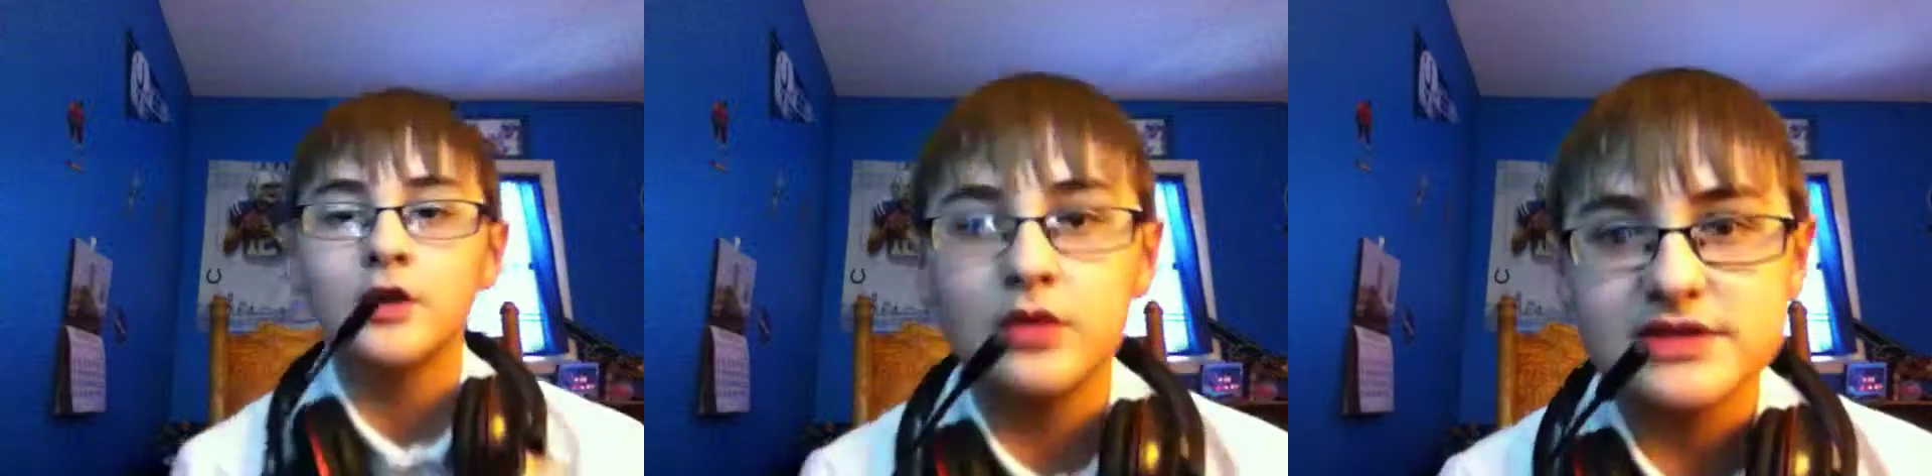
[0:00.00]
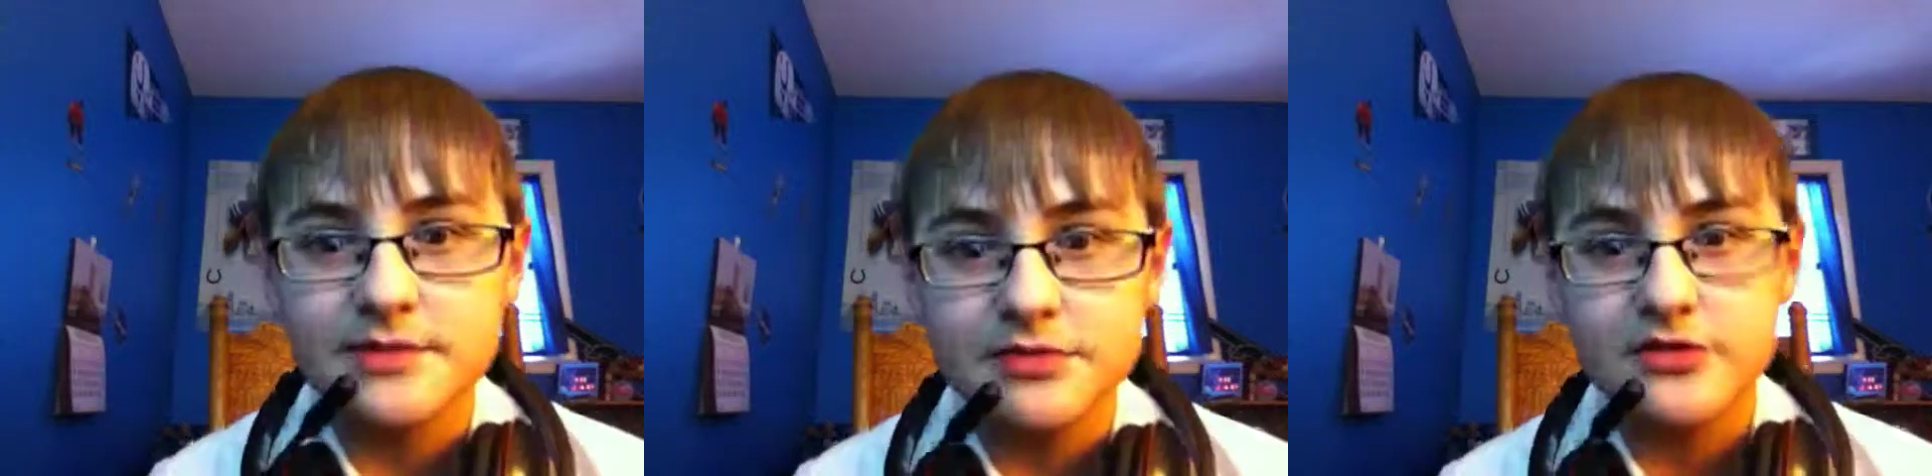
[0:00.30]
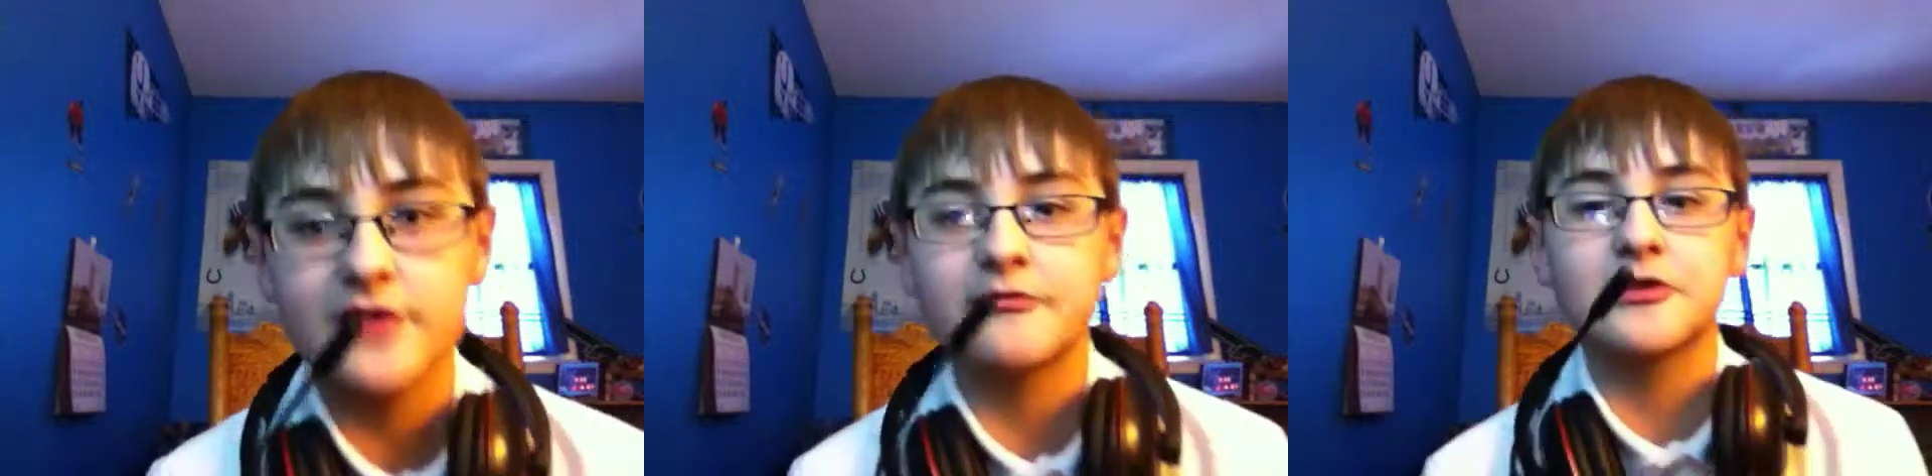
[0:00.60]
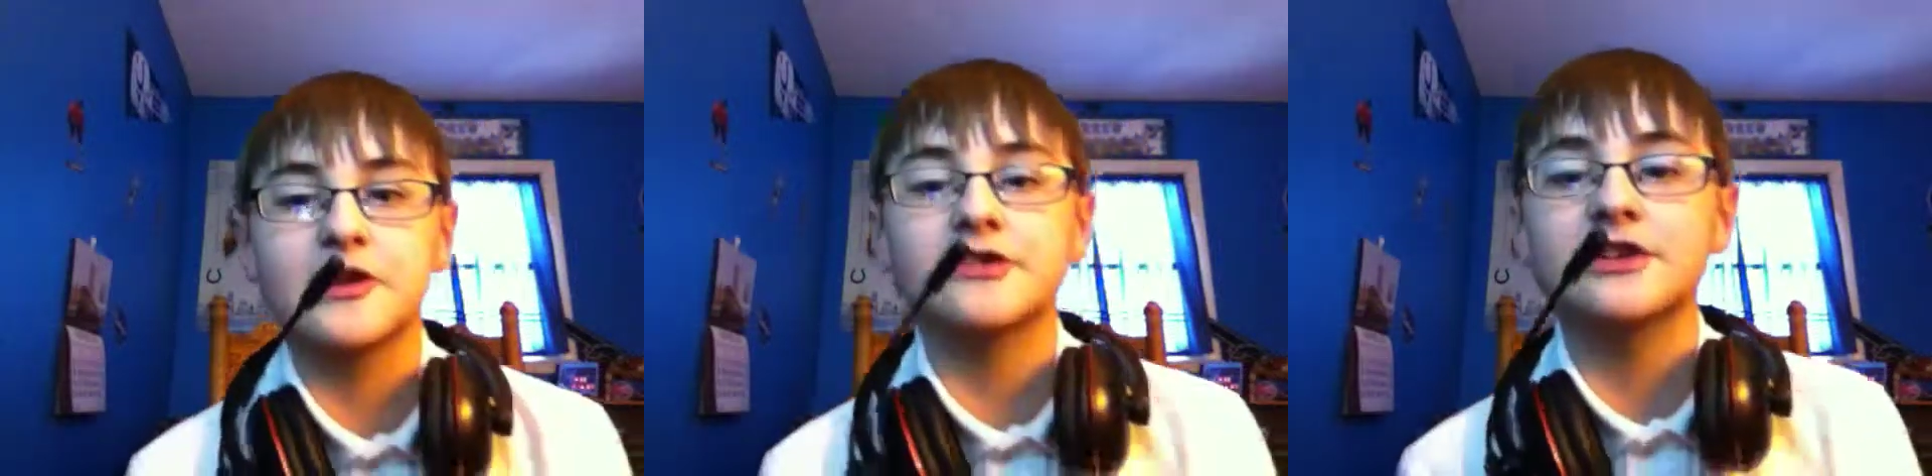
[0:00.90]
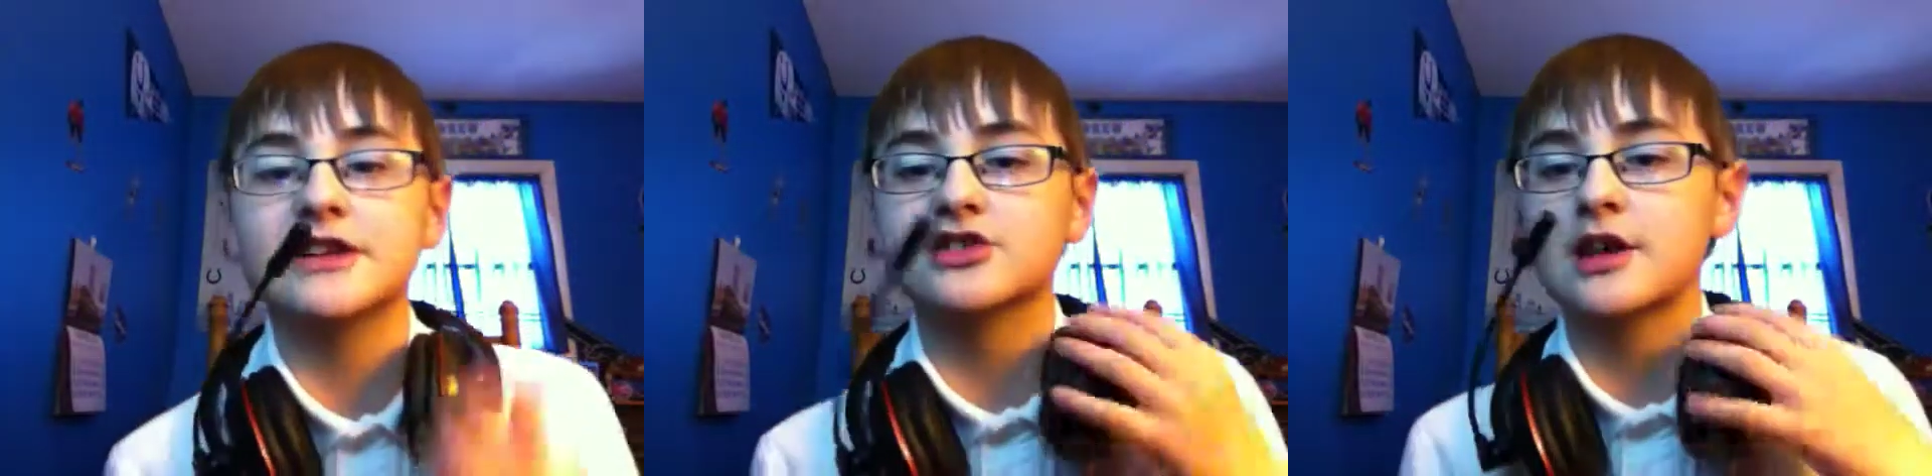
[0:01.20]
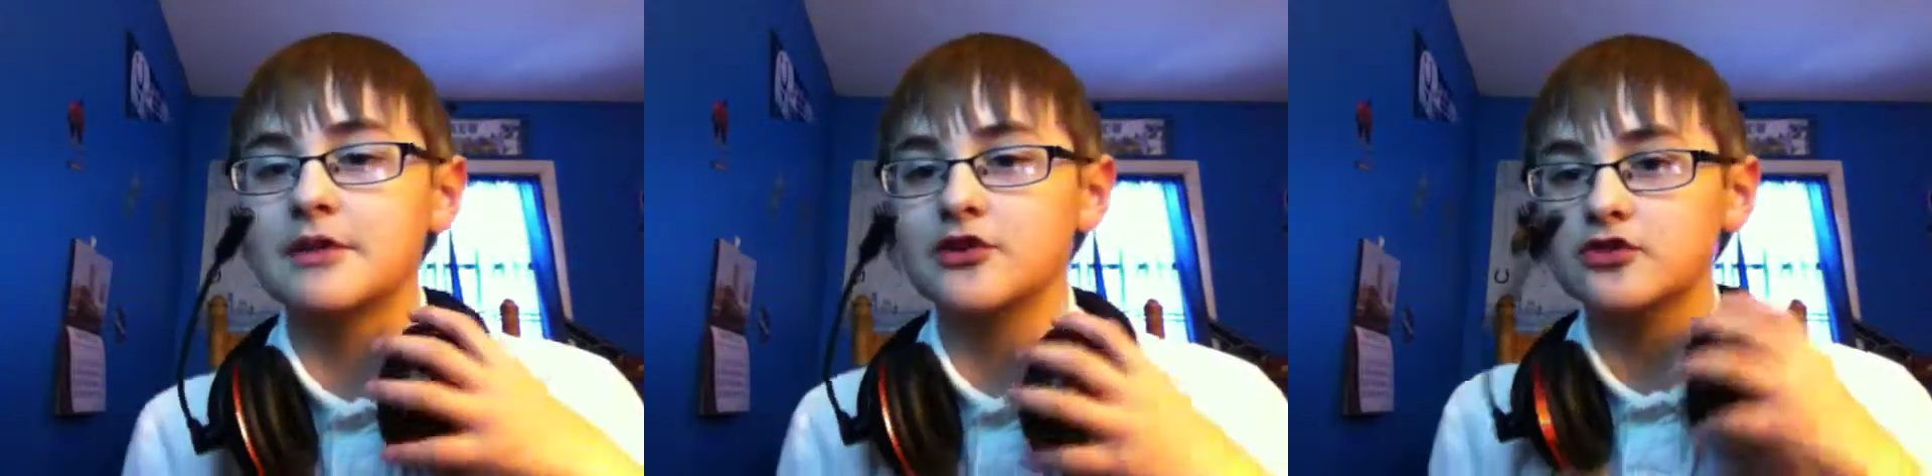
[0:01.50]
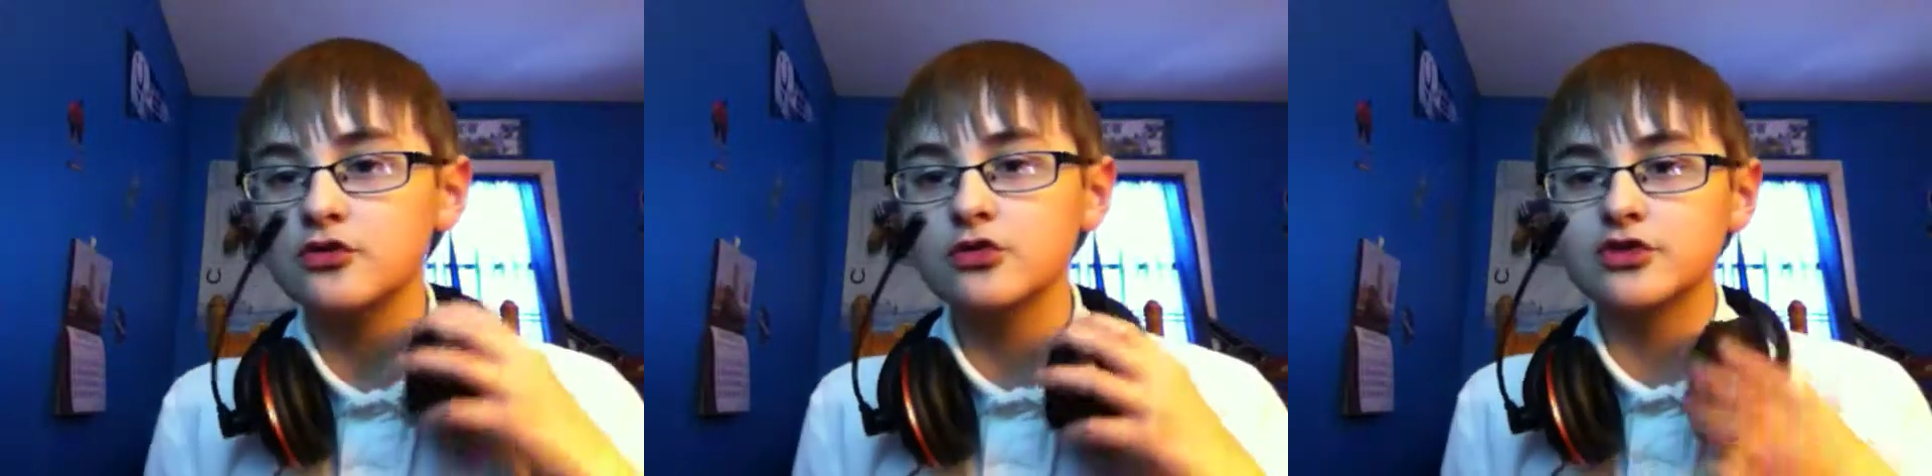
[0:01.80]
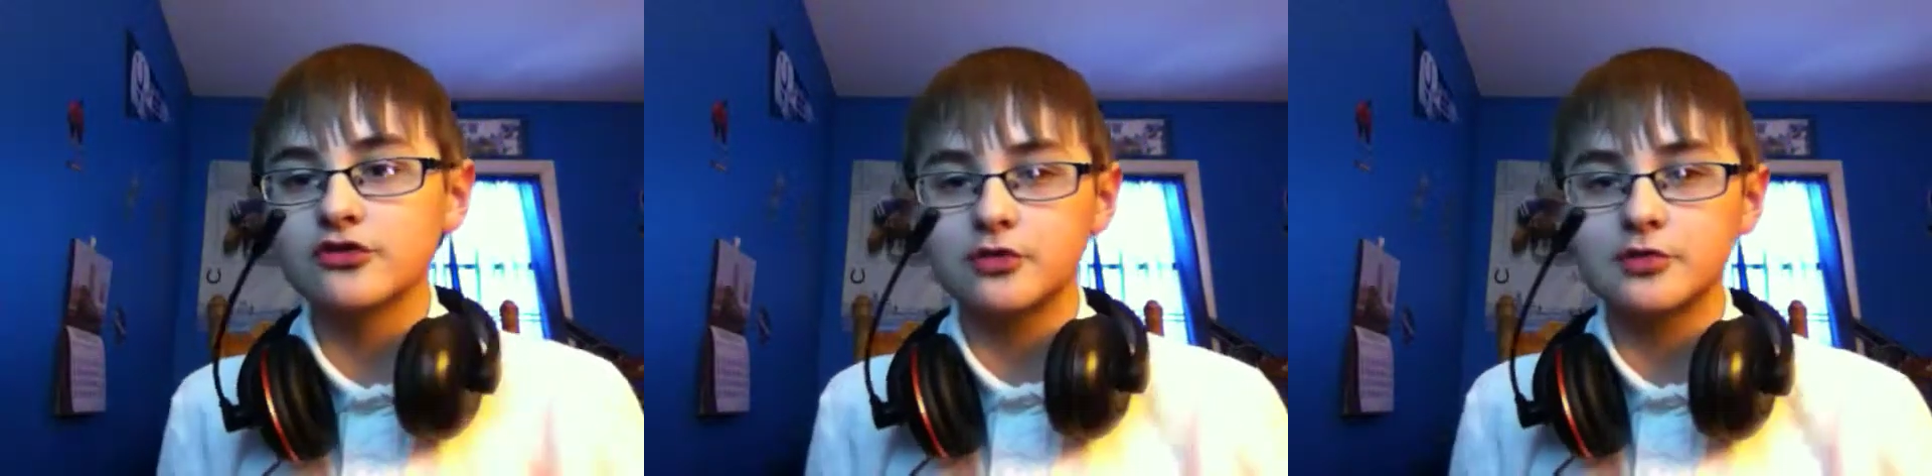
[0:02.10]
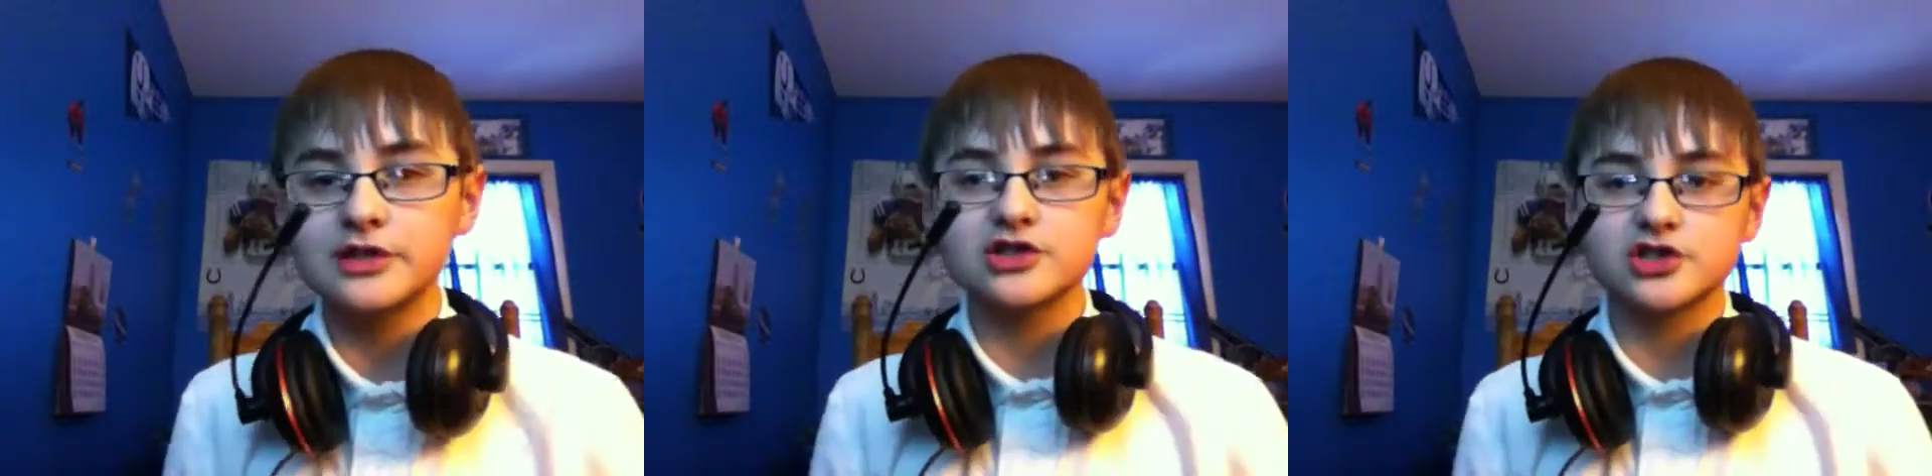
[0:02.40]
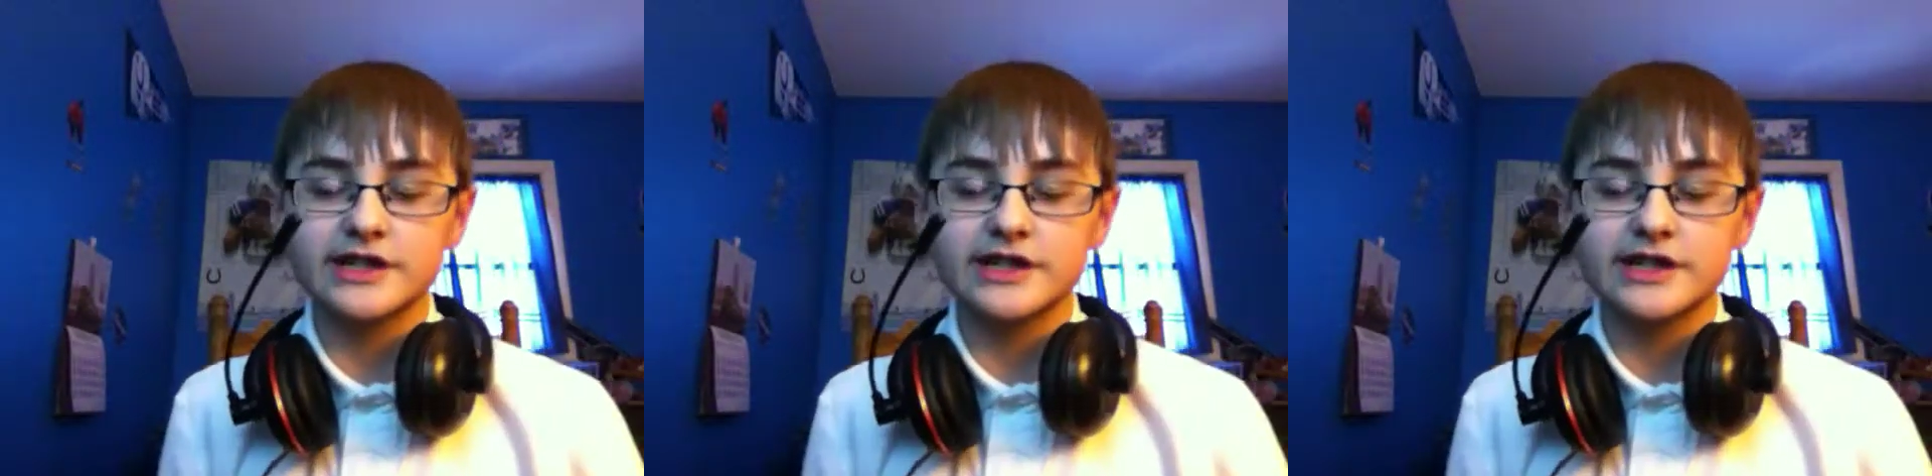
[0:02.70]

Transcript: What's up, the From family here, and I just got my new Turtle Beach